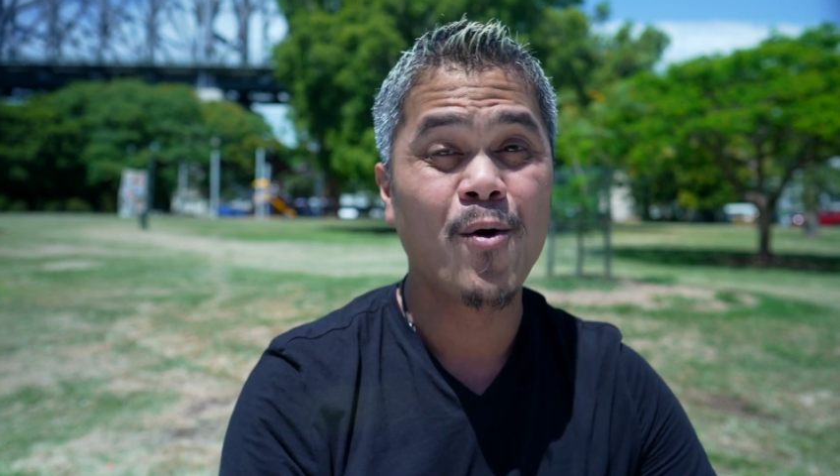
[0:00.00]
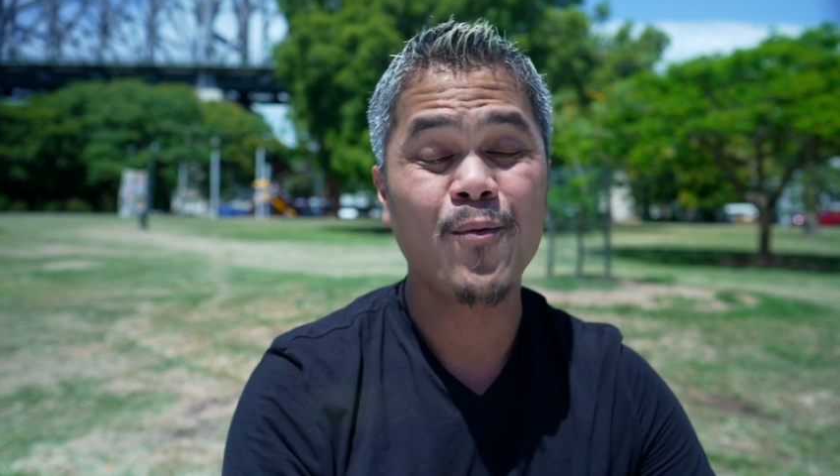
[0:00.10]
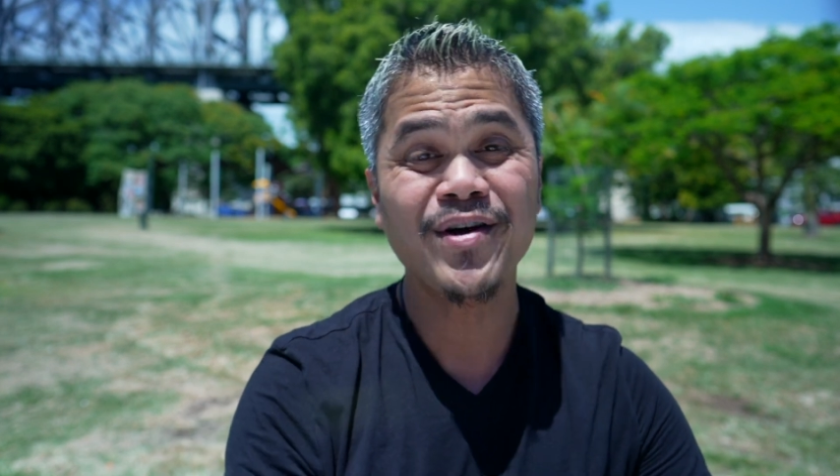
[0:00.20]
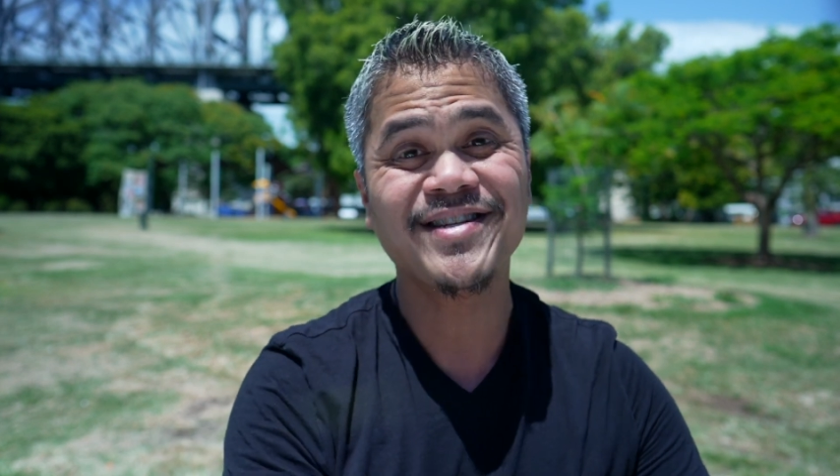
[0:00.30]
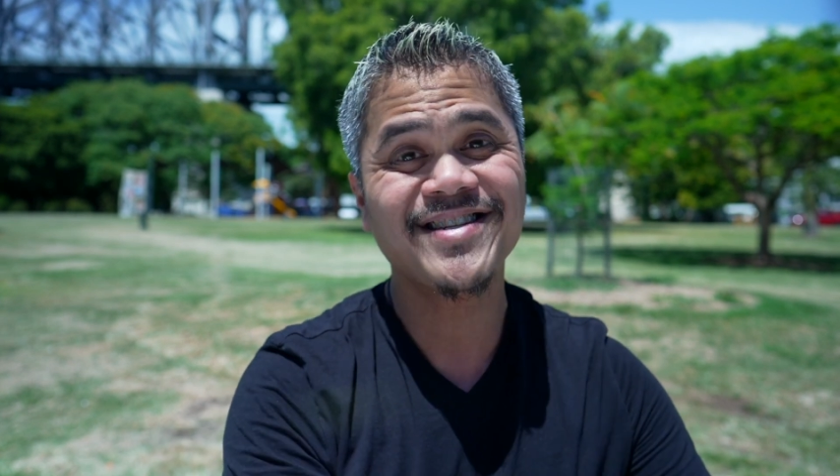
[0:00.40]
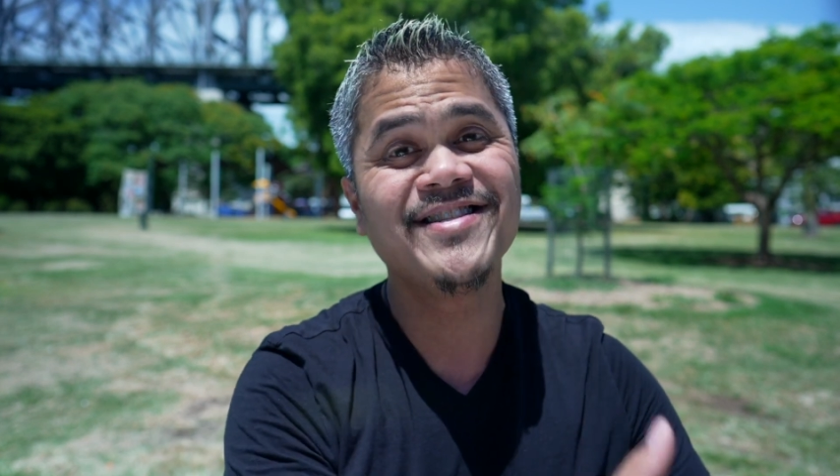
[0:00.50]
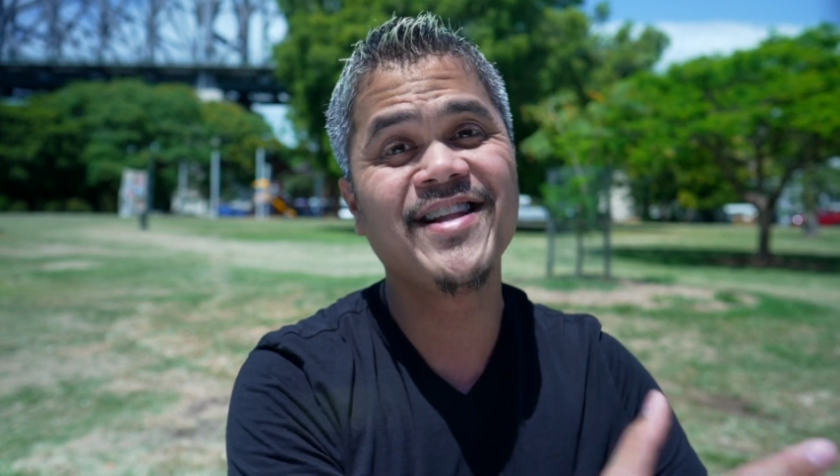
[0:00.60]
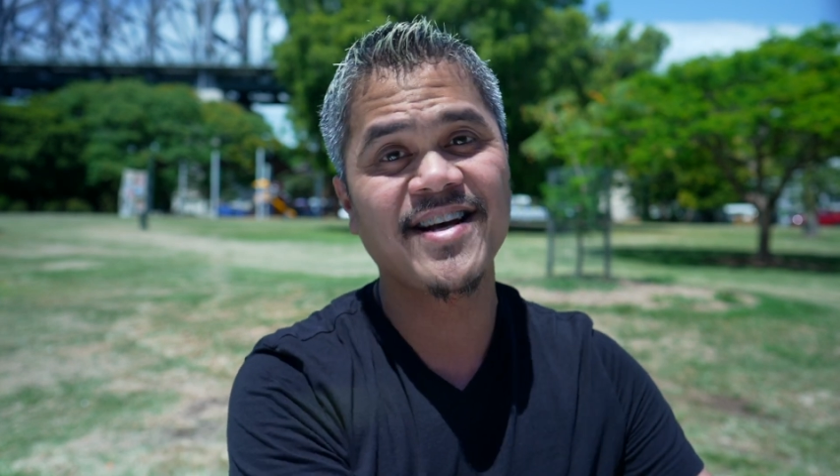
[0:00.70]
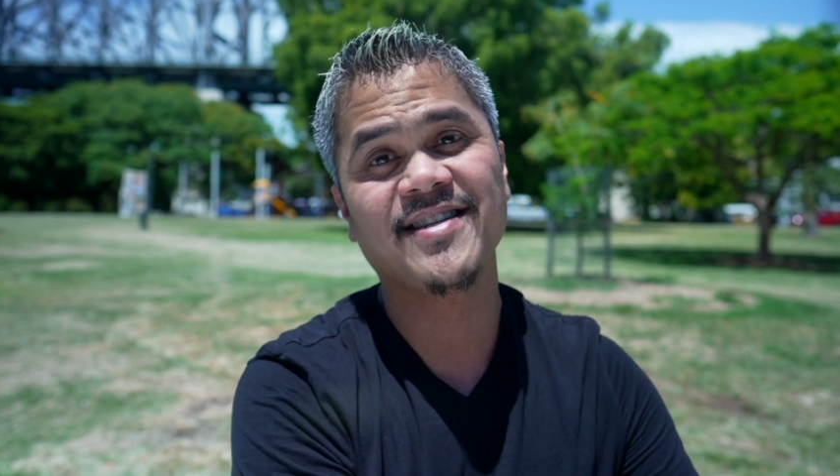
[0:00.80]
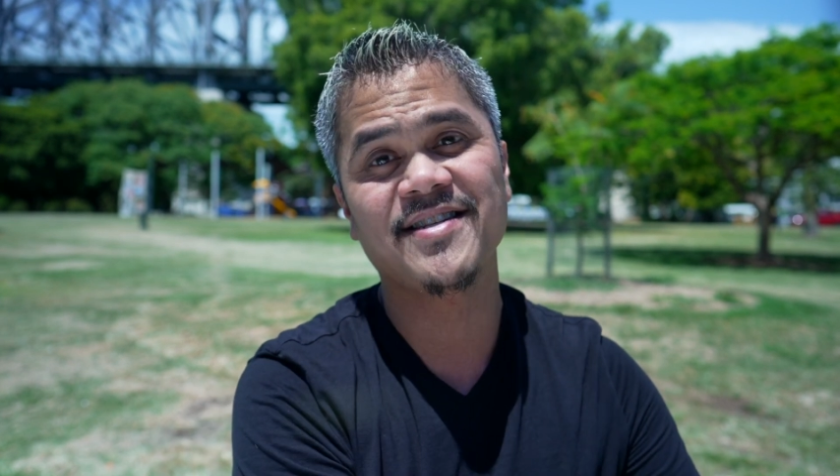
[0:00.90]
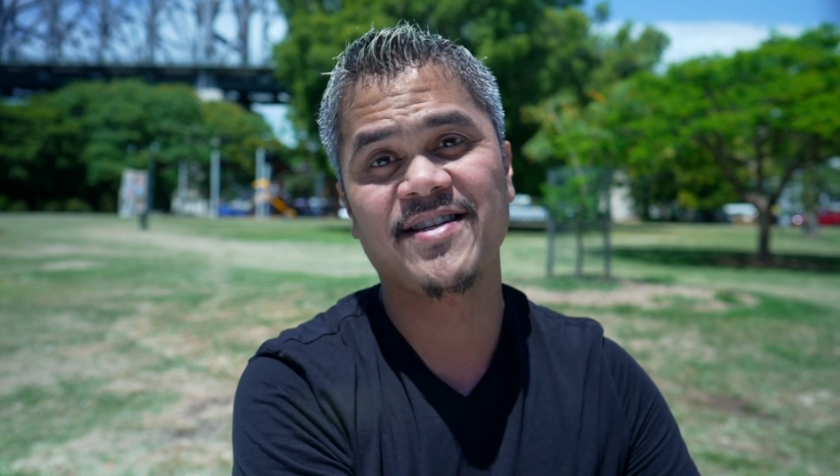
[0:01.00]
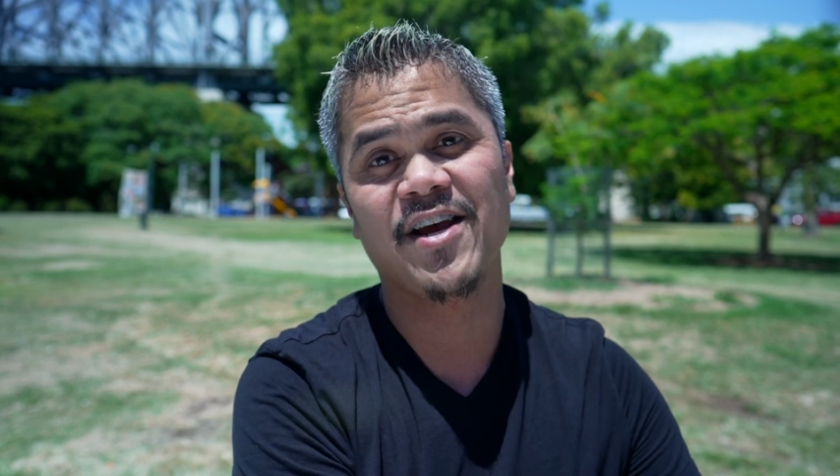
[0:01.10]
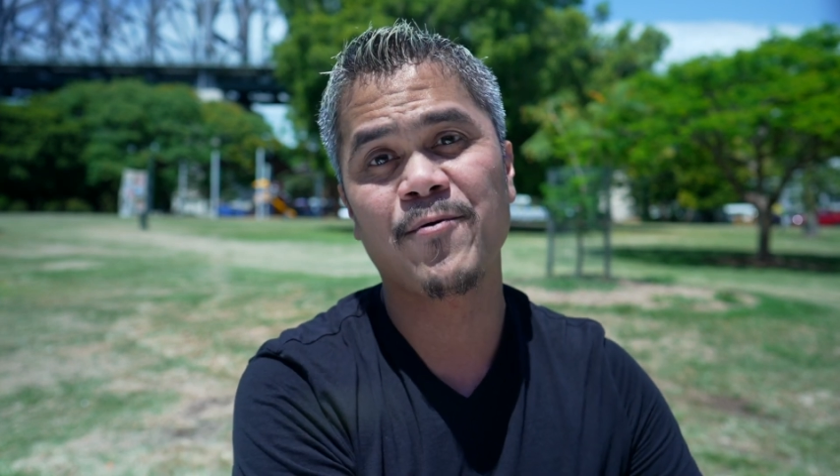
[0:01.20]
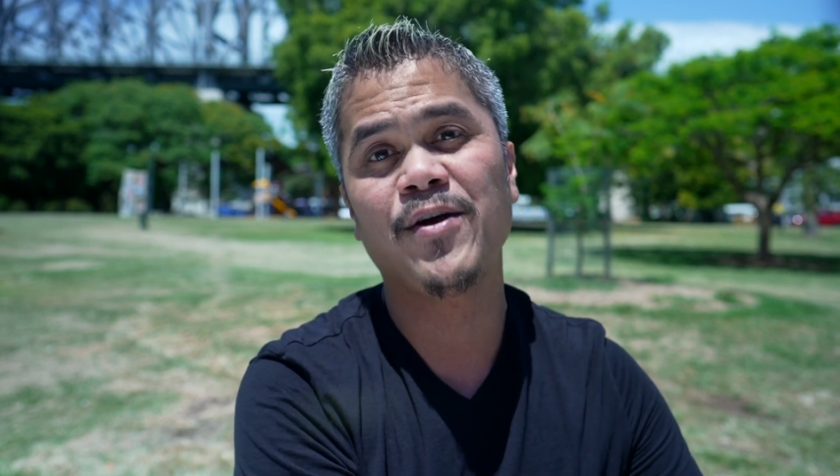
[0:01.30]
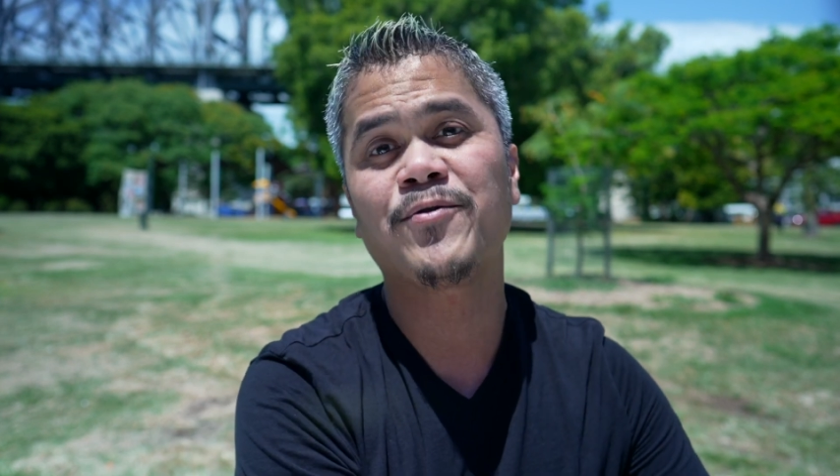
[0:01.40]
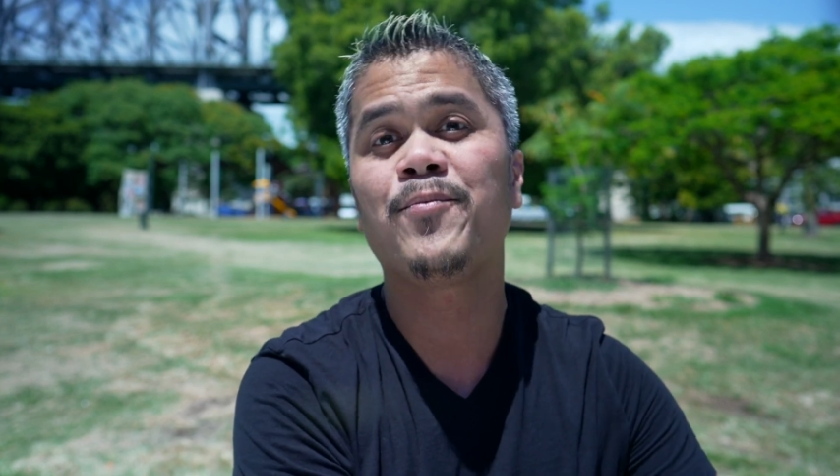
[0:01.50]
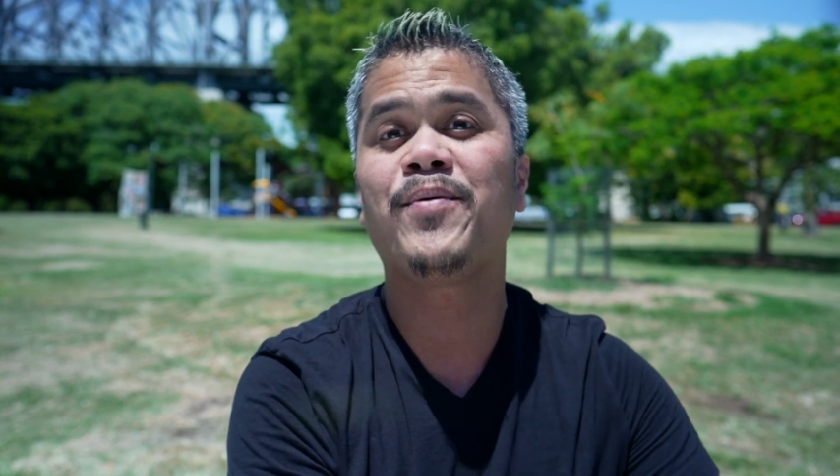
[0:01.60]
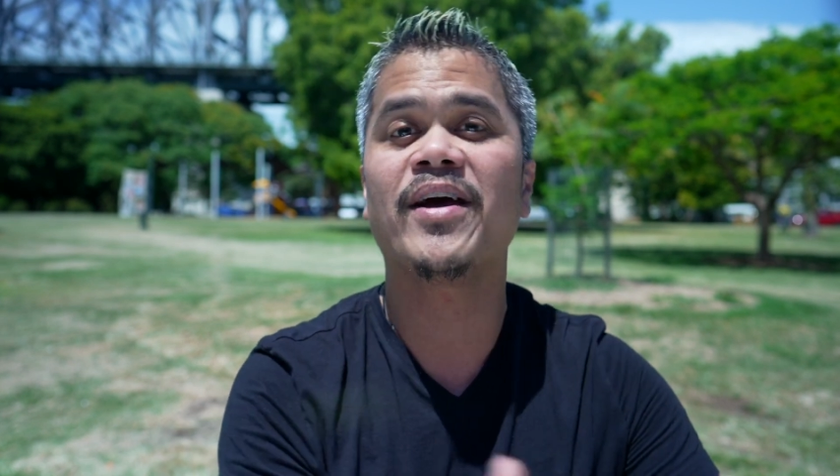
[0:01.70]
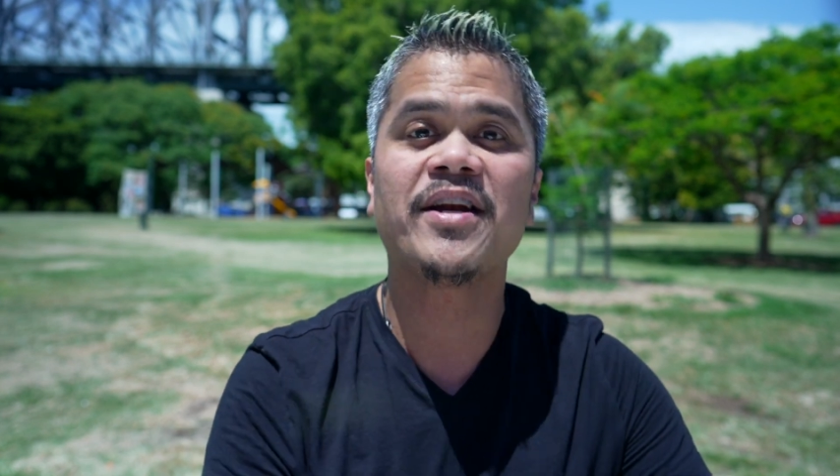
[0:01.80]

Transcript: which is necessary to be